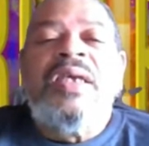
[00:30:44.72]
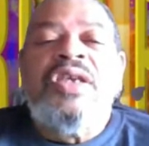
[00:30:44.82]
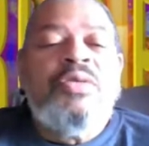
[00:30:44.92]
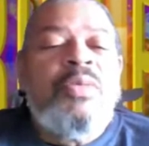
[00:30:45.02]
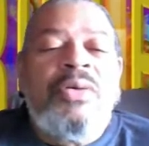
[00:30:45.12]

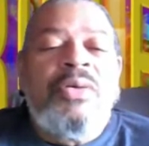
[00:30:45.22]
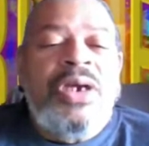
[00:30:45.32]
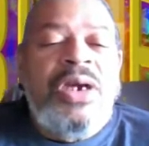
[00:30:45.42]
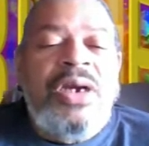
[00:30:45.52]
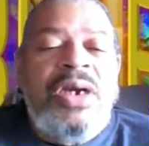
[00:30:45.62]
You won't
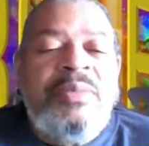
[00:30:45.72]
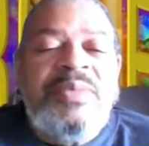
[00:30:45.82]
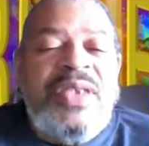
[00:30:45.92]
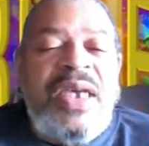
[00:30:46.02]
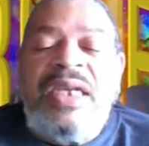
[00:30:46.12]
hear him
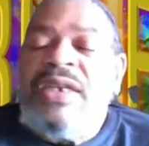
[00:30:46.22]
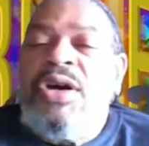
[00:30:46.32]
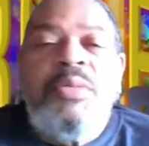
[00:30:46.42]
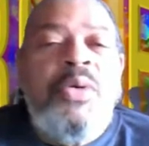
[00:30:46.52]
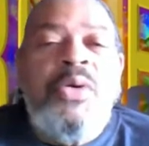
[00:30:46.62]
say,
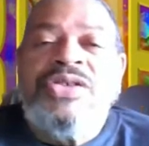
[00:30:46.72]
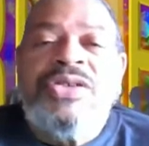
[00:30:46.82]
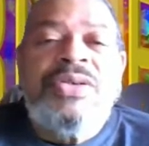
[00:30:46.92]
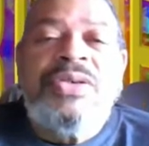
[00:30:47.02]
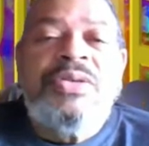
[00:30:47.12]
No more
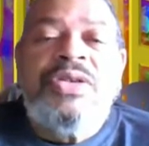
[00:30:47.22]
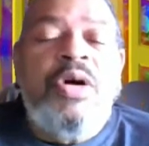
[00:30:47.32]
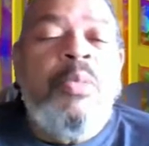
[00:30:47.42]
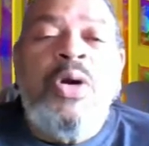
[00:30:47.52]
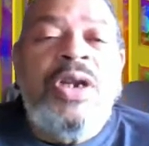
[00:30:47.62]

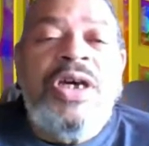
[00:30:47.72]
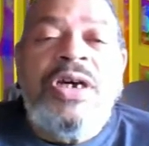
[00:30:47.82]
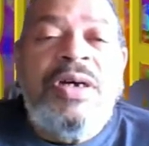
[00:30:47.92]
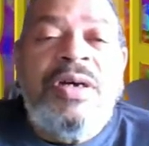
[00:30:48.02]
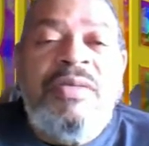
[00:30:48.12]
no more
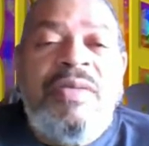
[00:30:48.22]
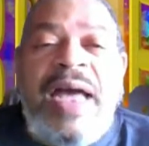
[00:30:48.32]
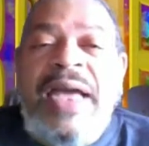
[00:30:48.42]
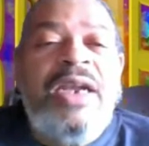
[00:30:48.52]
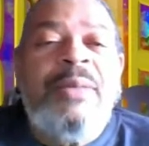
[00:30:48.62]
love.
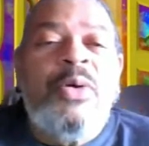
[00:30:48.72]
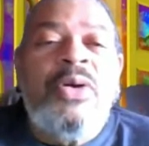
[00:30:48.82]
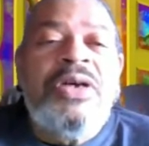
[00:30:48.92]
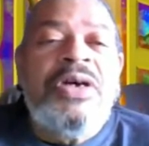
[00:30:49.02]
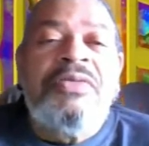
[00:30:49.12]
I ain't got no
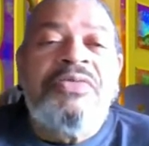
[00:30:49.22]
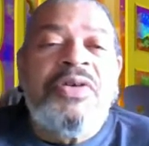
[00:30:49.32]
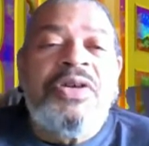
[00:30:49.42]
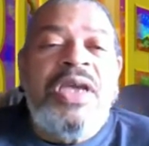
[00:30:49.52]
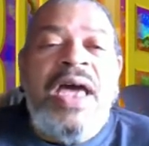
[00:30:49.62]
more love
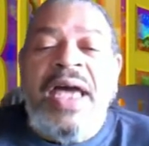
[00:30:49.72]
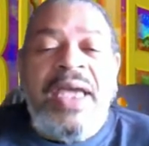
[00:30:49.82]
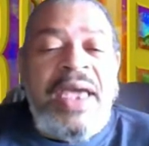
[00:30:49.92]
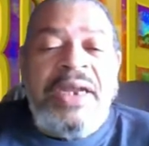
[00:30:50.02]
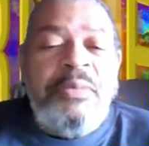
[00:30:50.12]
for you. I
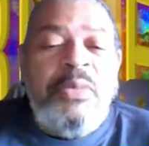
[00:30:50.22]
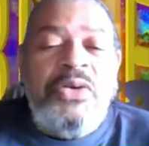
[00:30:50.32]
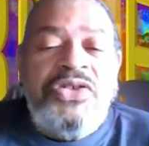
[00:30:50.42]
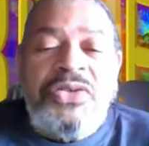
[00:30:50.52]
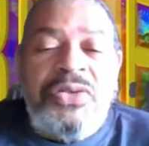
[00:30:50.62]
ain't got no
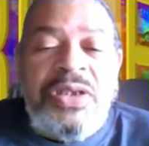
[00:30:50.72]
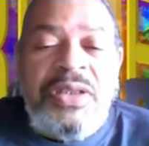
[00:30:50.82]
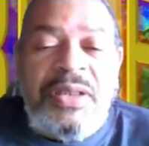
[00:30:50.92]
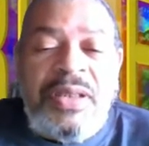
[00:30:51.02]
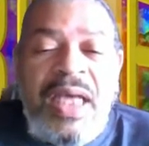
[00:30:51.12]
more
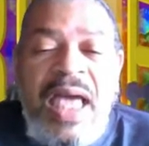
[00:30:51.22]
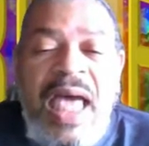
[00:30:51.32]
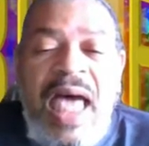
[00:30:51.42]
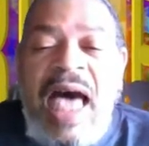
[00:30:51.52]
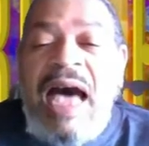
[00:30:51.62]
strength.
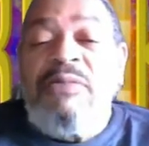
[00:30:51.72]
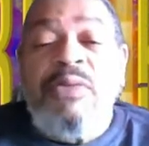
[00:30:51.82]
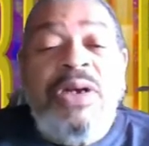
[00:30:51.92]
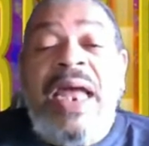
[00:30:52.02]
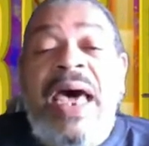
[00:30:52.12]
I've
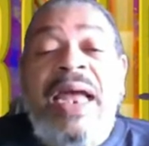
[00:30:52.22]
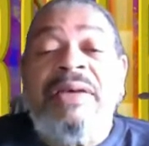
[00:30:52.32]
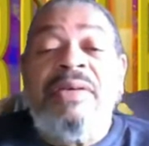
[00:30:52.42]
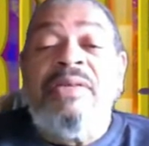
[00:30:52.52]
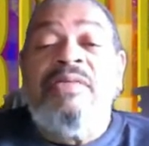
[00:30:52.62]
run out
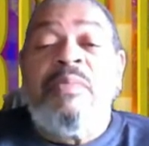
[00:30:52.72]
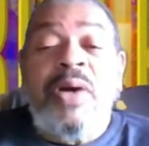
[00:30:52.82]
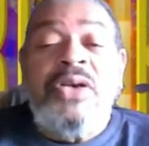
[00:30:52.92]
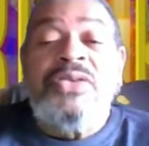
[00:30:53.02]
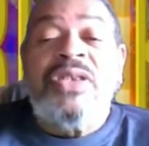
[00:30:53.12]
of
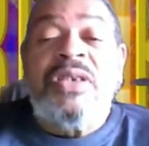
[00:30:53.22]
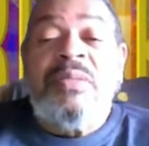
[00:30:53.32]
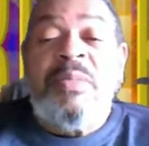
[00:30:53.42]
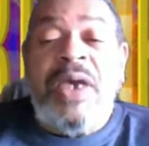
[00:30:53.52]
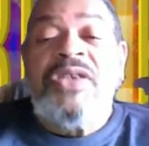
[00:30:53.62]

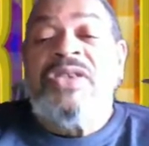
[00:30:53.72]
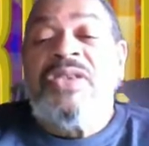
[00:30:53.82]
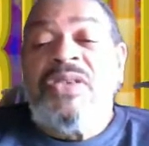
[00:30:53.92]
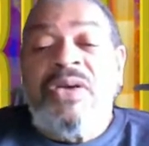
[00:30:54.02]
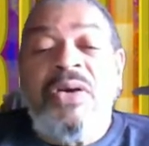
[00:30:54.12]
mercy,
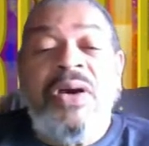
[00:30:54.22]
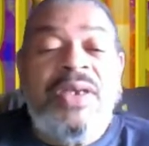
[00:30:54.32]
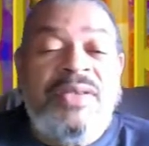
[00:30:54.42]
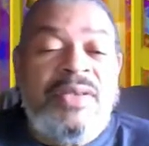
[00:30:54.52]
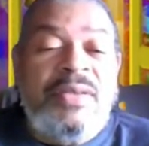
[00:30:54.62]
patience, or
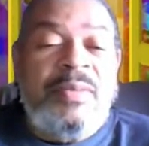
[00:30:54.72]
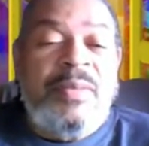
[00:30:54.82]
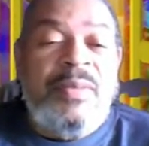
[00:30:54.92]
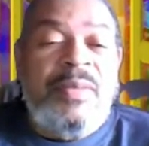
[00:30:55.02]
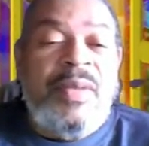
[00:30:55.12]
grace
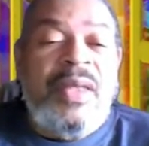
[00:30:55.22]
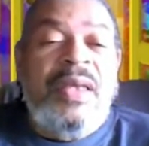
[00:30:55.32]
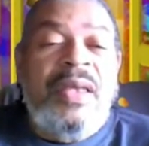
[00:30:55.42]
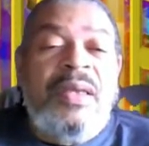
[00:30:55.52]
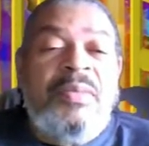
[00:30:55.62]

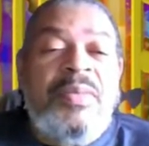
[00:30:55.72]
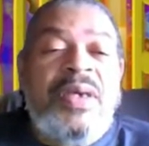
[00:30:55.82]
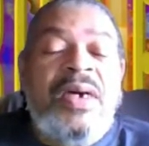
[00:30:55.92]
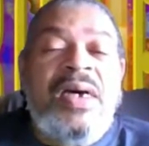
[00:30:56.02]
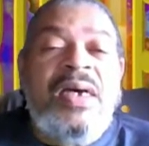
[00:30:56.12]

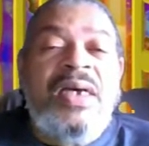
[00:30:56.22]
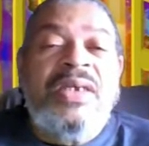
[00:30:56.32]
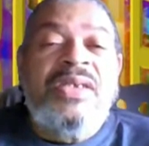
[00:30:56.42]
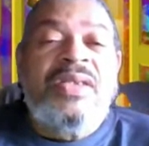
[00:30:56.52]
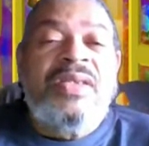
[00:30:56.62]

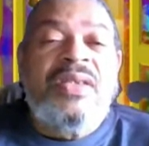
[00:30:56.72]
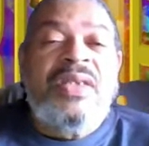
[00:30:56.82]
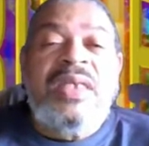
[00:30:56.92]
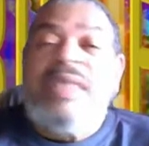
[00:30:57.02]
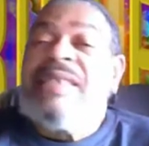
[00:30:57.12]
because
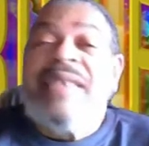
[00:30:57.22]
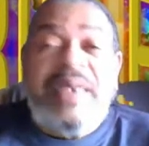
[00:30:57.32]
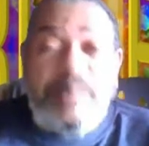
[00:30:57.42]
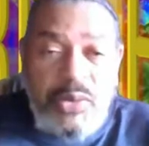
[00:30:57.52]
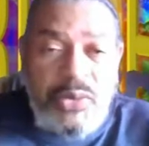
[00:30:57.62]
he's
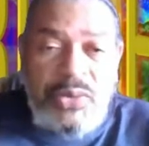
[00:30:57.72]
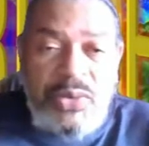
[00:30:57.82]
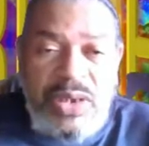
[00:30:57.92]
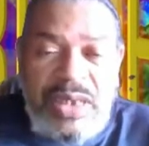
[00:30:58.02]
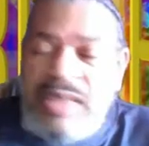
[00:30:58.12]
able
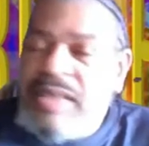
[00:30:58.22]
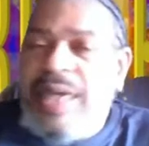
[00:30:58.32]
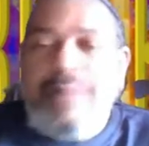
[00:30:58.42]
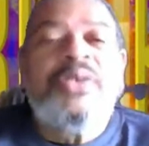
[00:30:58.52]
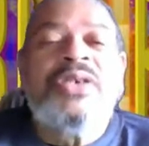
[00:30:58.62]
he's
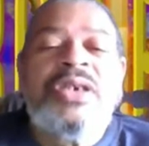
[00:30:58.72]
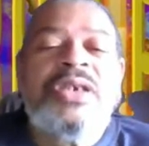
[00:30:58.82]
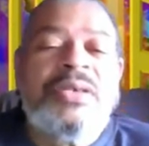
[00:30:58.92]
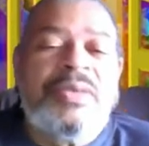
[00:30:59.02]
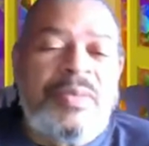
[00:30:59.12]
able to
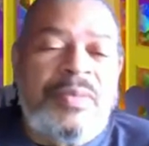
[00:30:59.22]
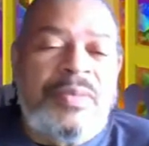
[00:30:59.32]
do.